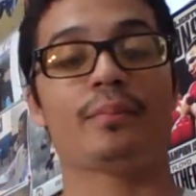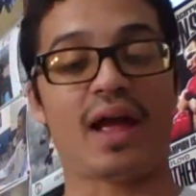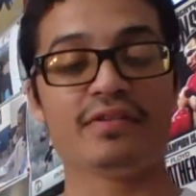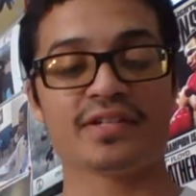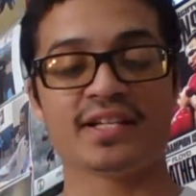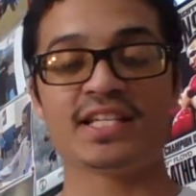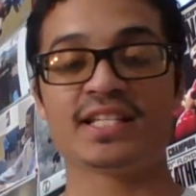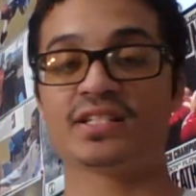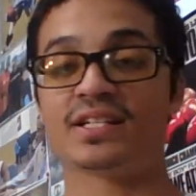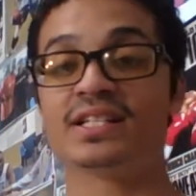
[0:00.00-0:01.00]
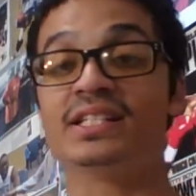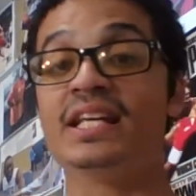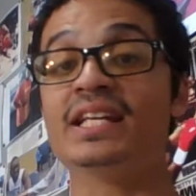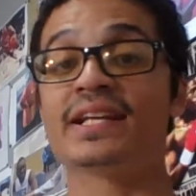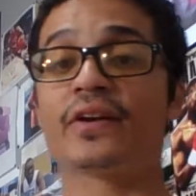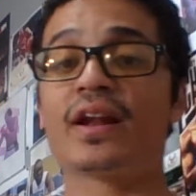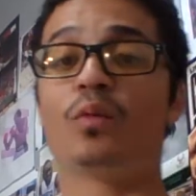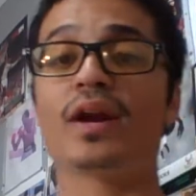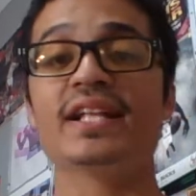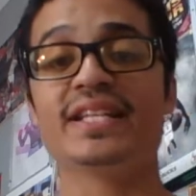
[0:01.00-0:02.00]
But ever since he settled at
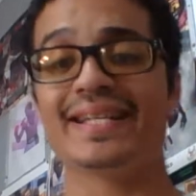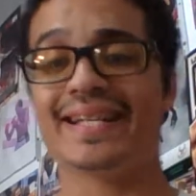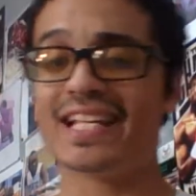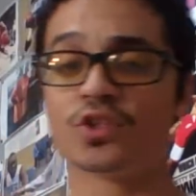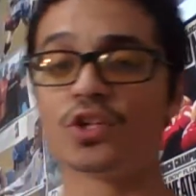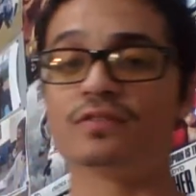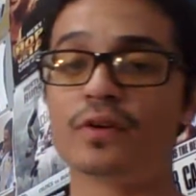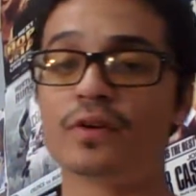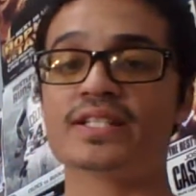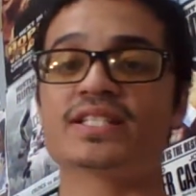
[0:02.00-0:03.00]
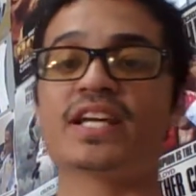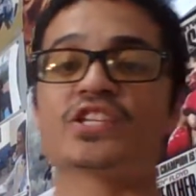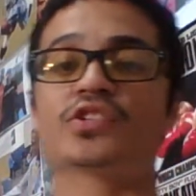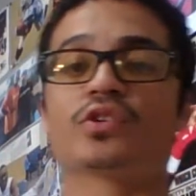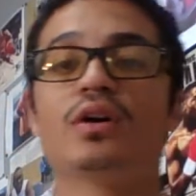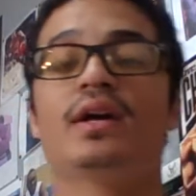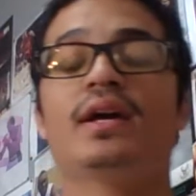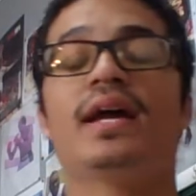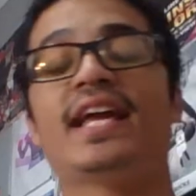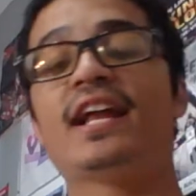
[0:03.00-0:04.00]
118, he's looked very sensational.
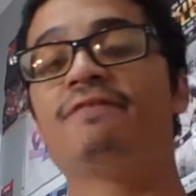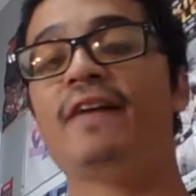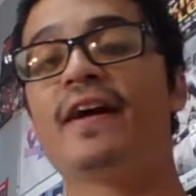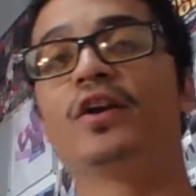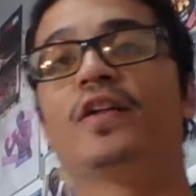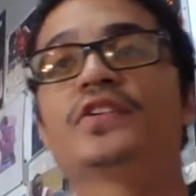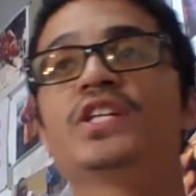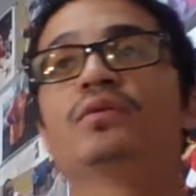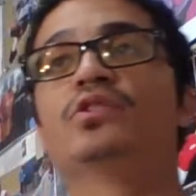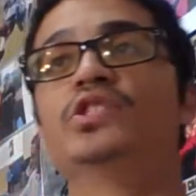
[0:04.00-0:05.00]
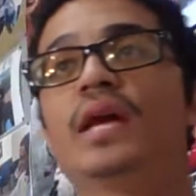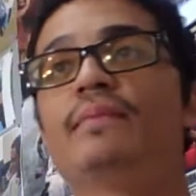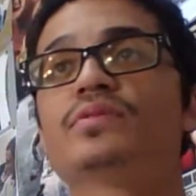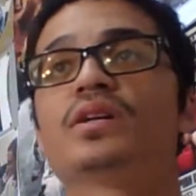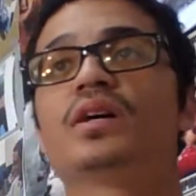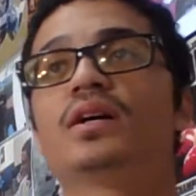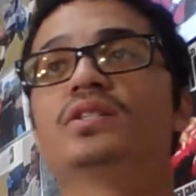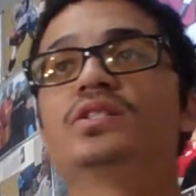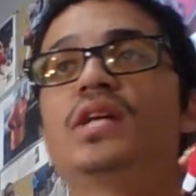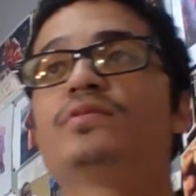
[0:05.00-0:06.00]
And he had a fight earlier this year with James
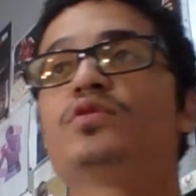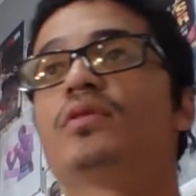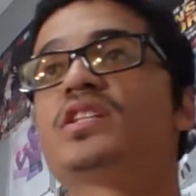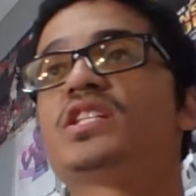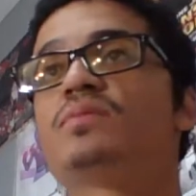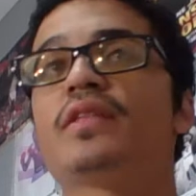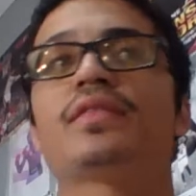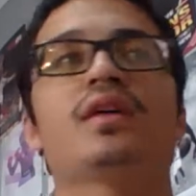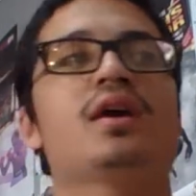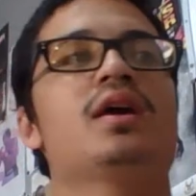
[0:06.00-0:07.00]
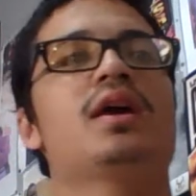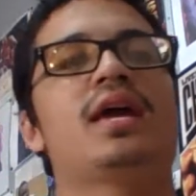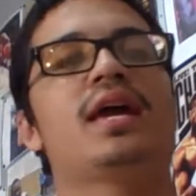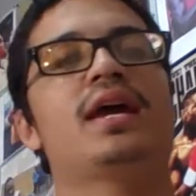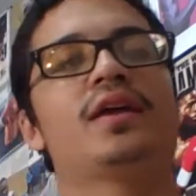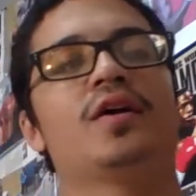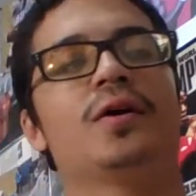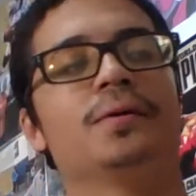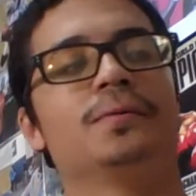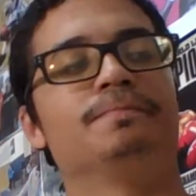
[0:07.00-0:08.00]
Gordon Smith,
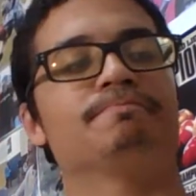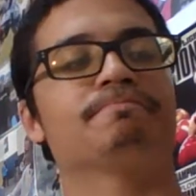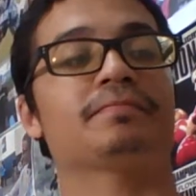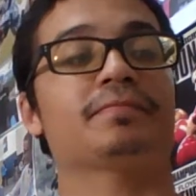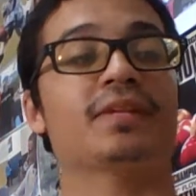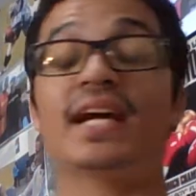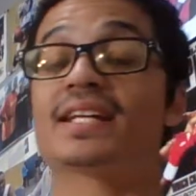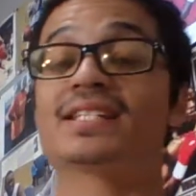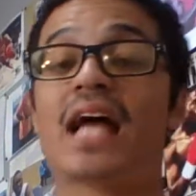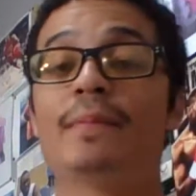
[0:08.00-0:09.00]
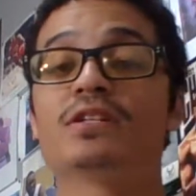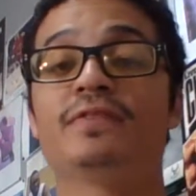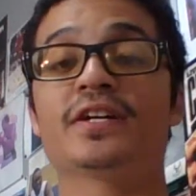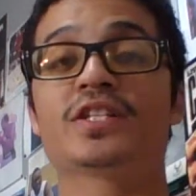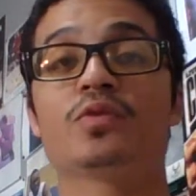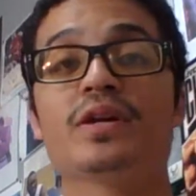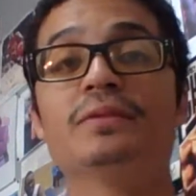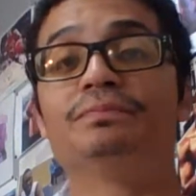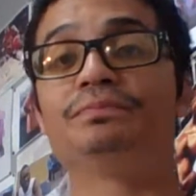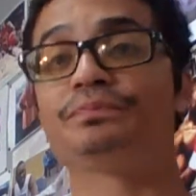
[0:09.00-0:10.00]
and he got a stoppage victory.